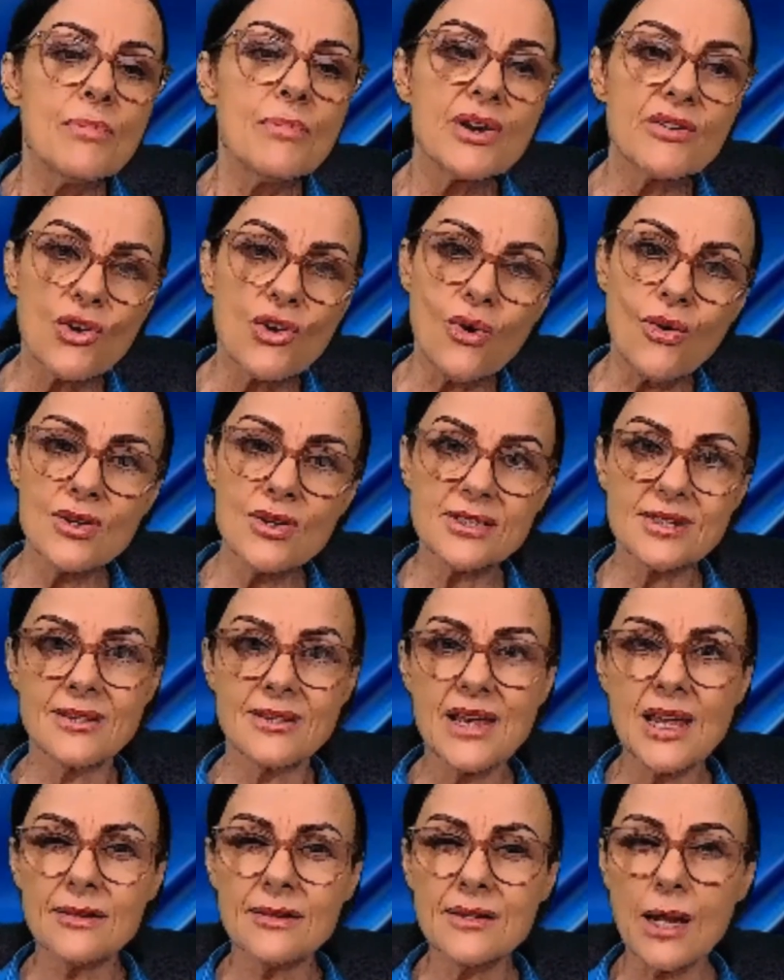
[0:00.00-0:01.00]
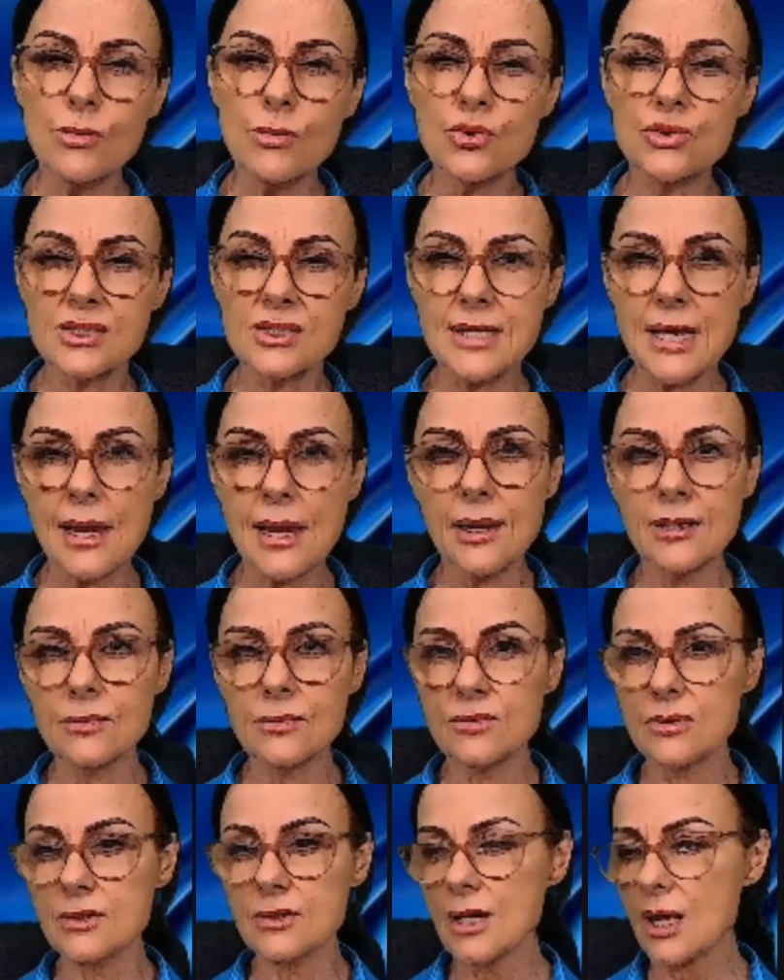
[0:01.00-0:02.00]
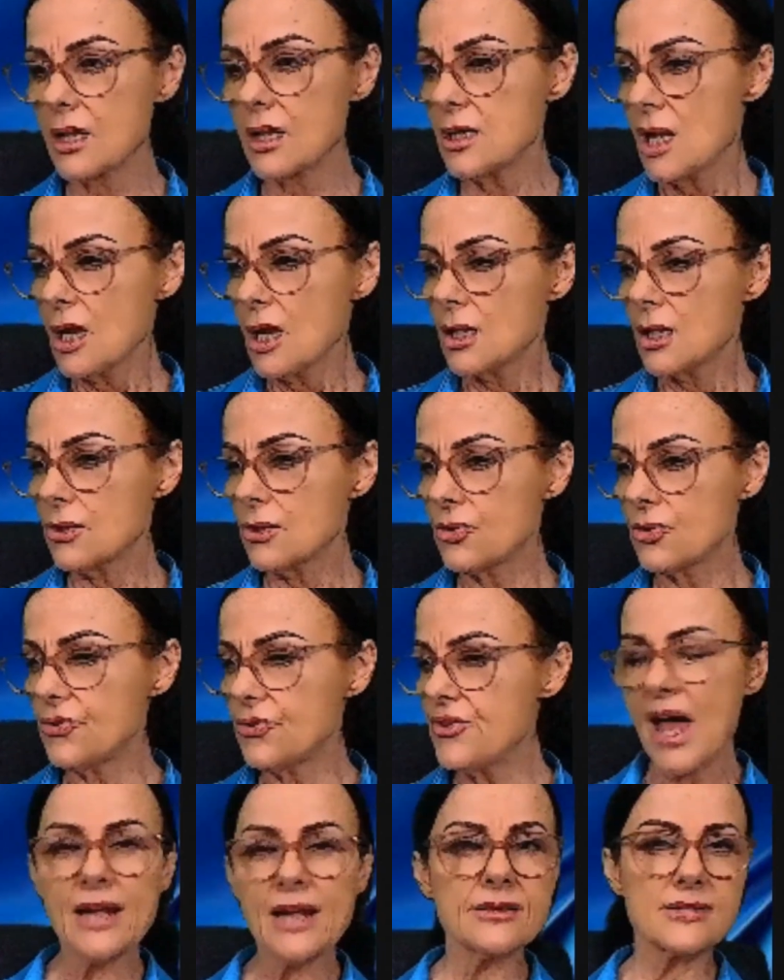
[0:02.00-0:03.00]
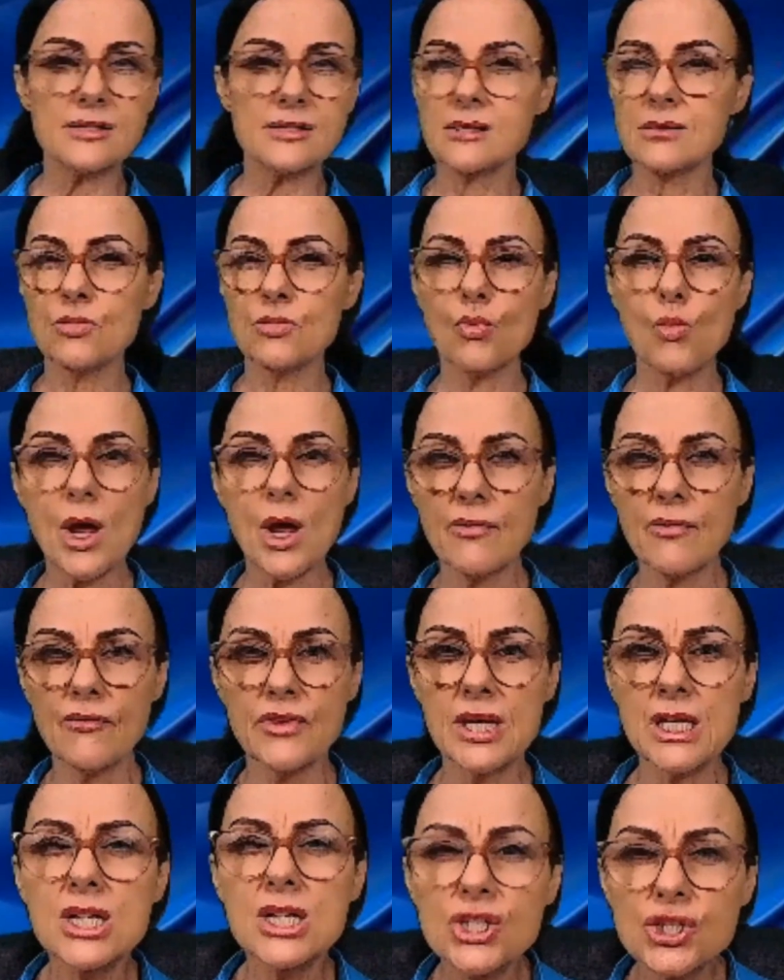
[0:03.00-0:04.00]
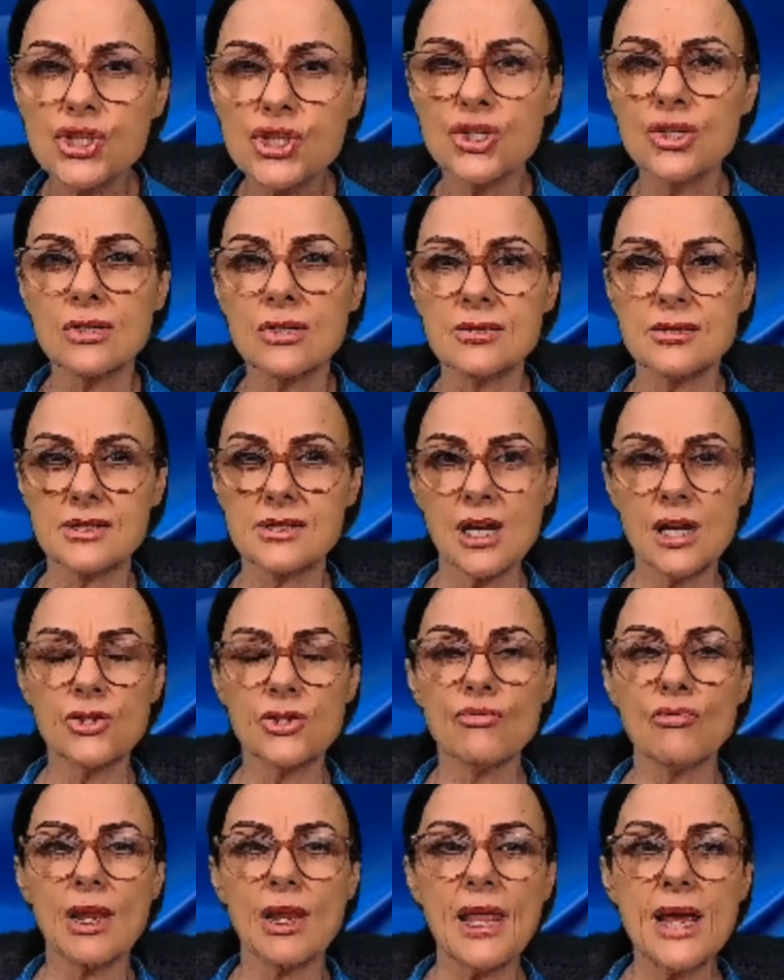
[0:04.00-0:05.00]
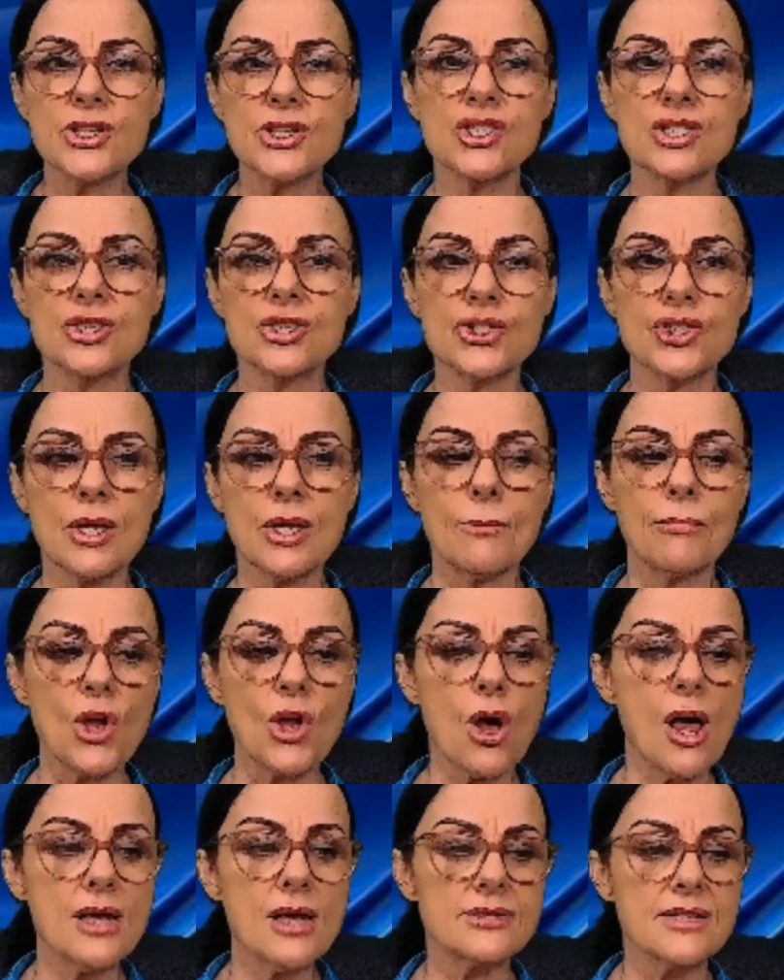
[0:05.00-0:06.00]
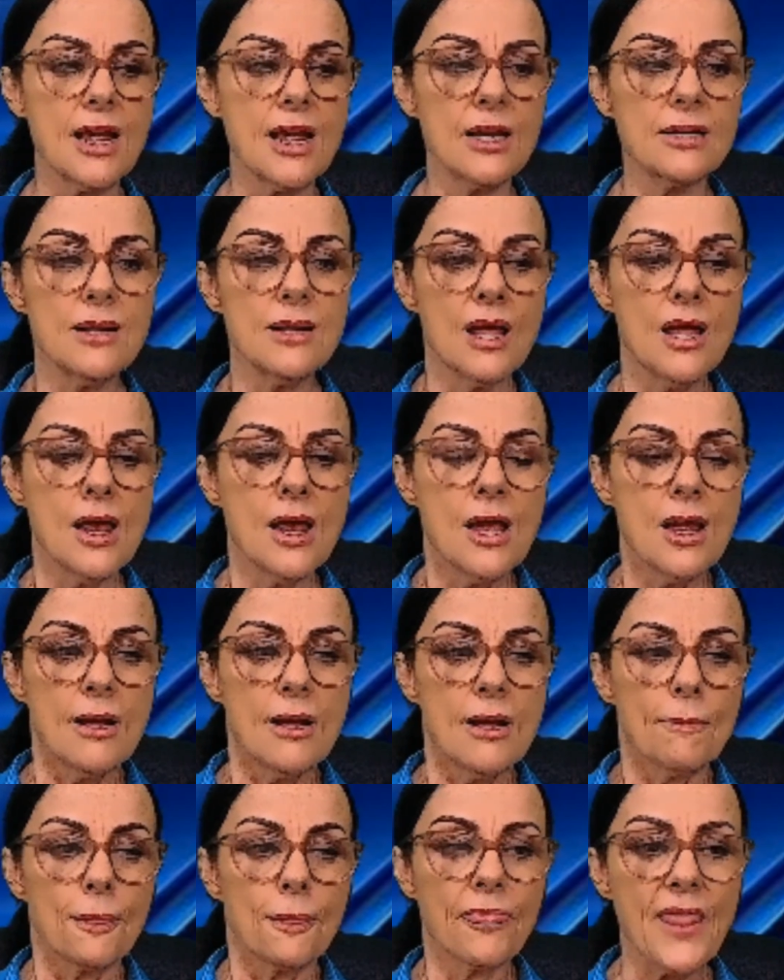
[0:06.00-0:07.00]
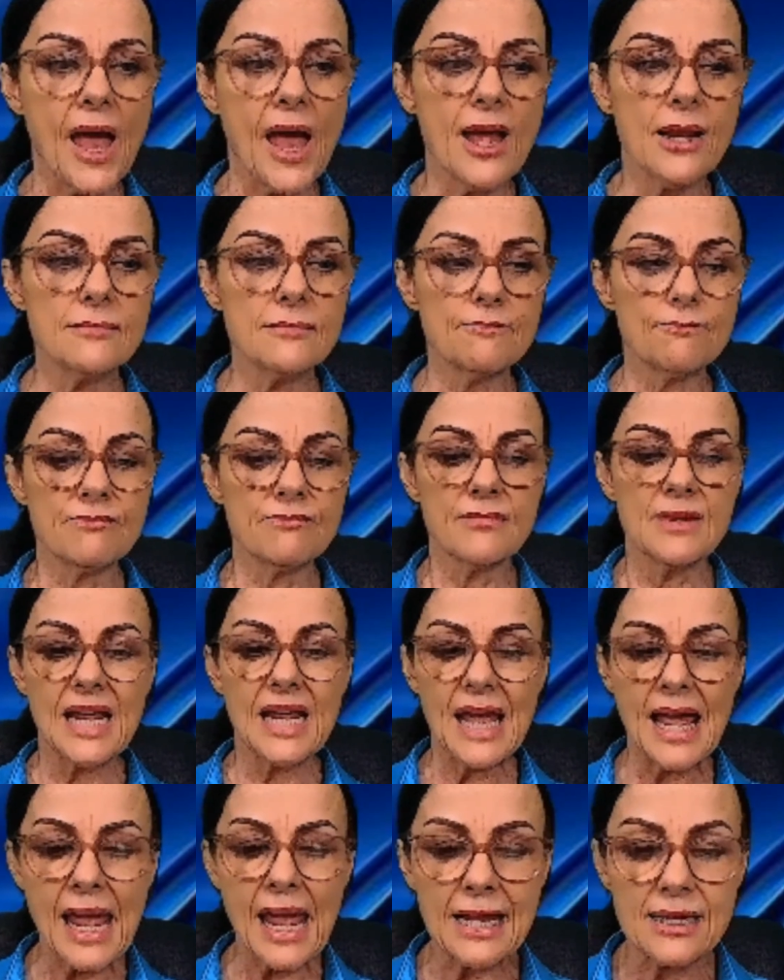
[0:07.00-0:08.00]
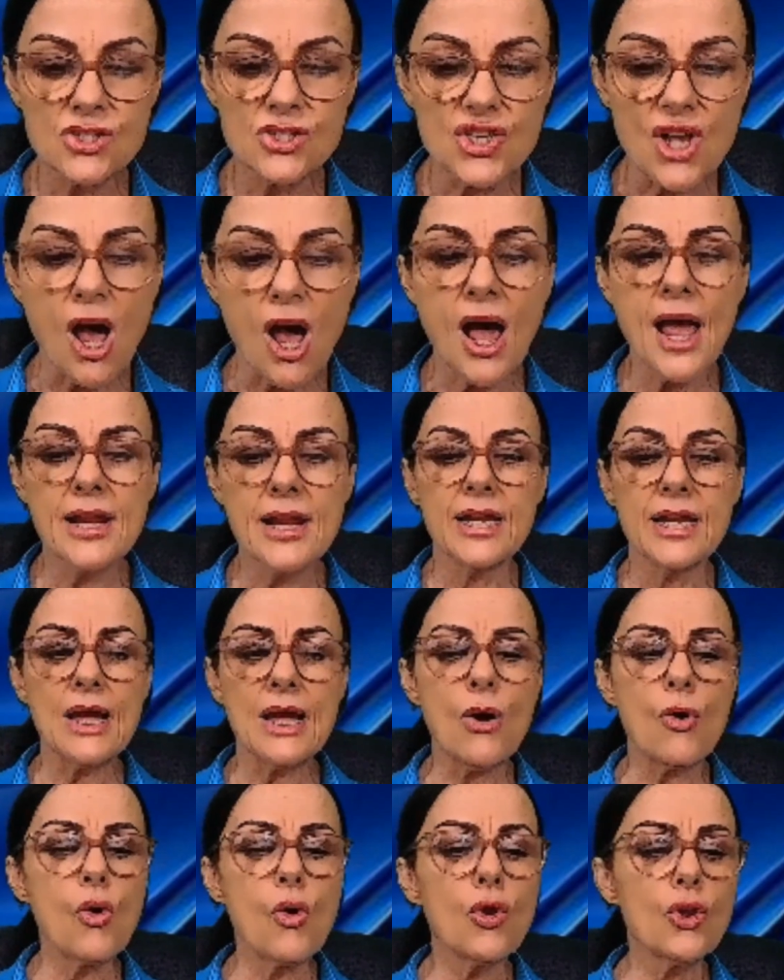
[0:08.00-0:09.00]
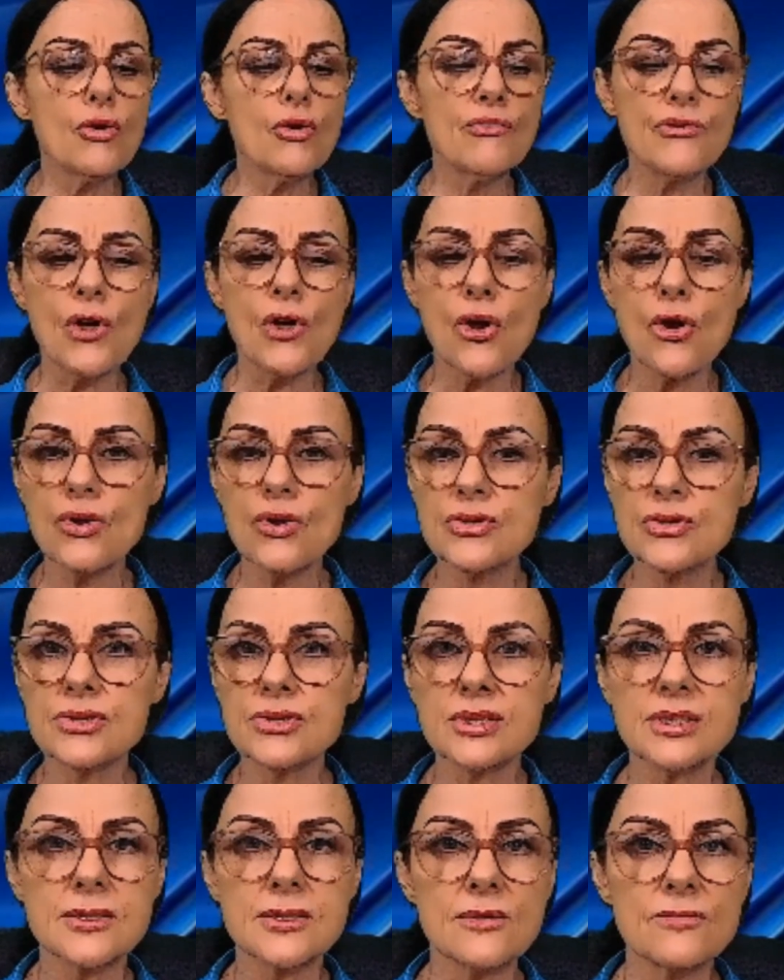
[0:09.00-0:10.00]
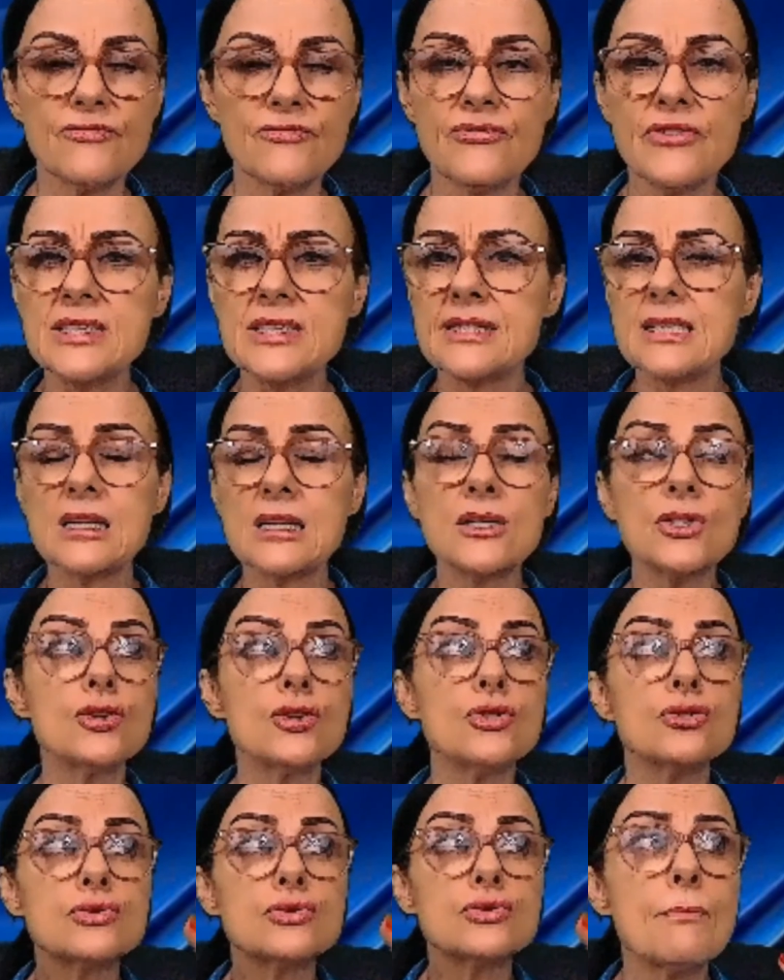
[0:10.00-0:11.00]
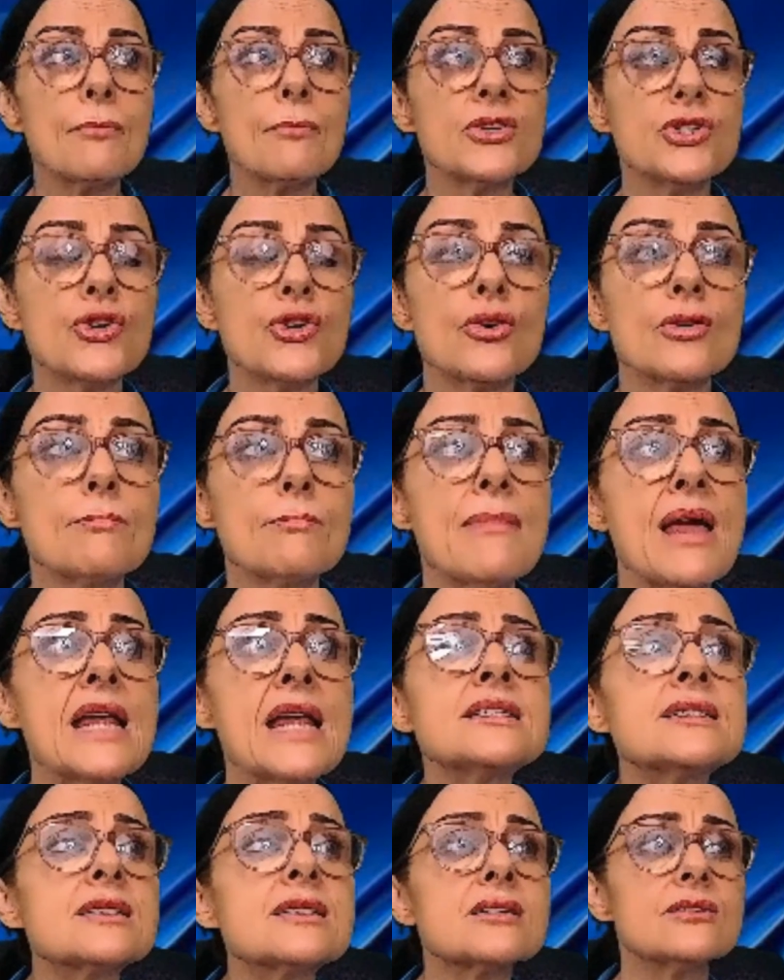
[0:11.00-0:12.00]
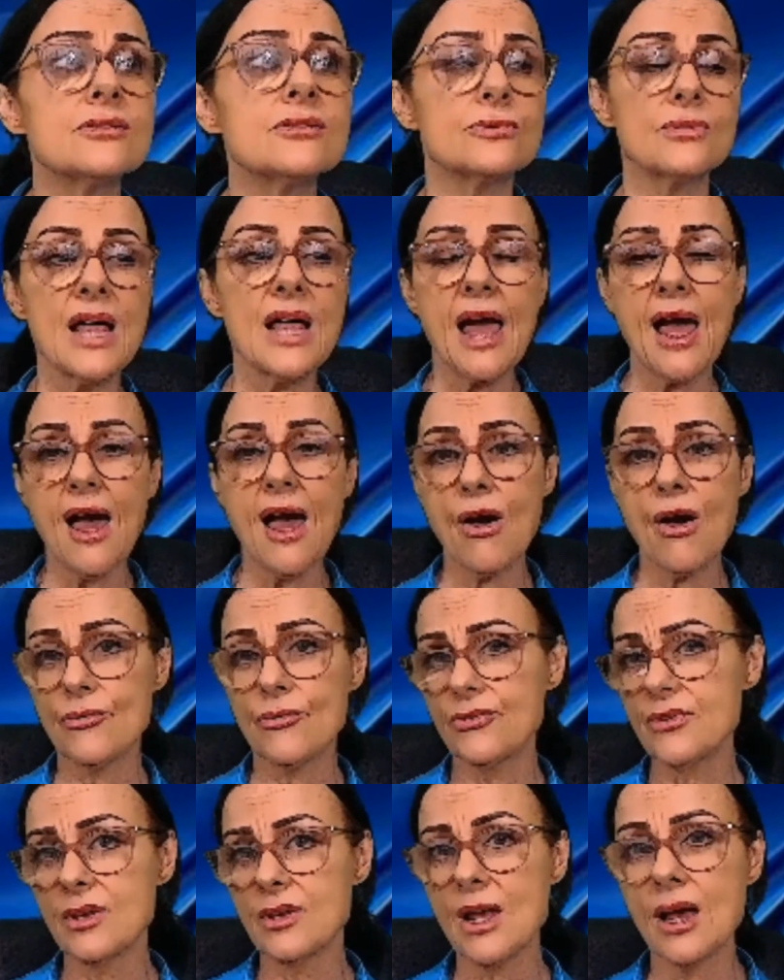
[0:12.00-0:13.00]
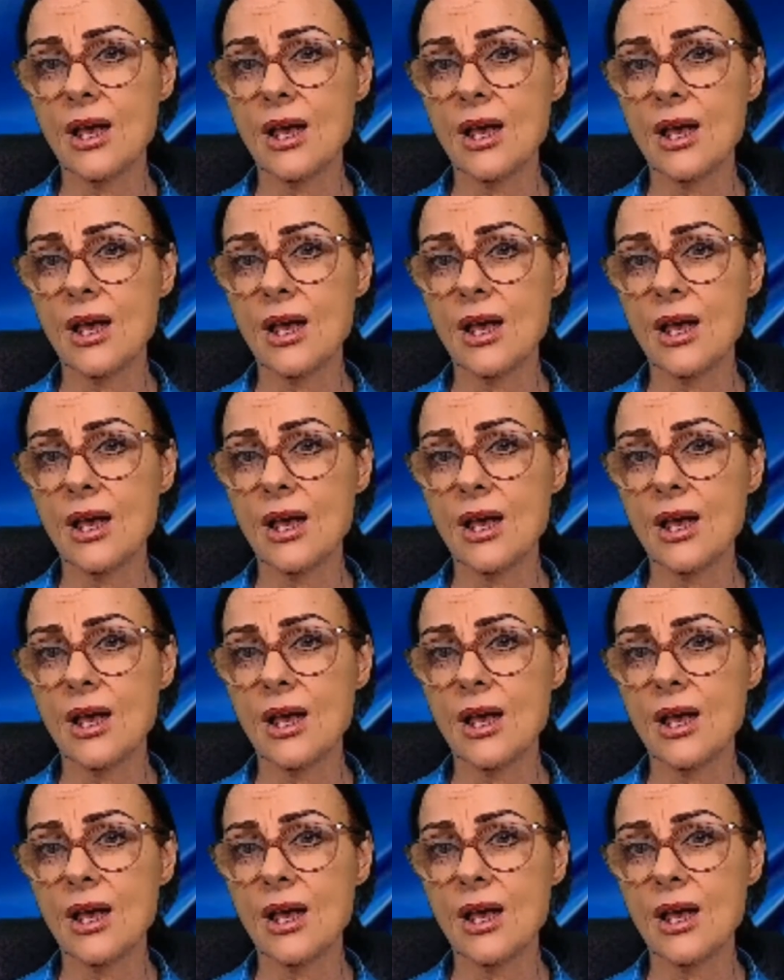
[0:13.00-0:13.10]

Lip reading: But of course, then they will say that that's one of the issues in the relationship, guys. And that anxiety, all of those physical, mental health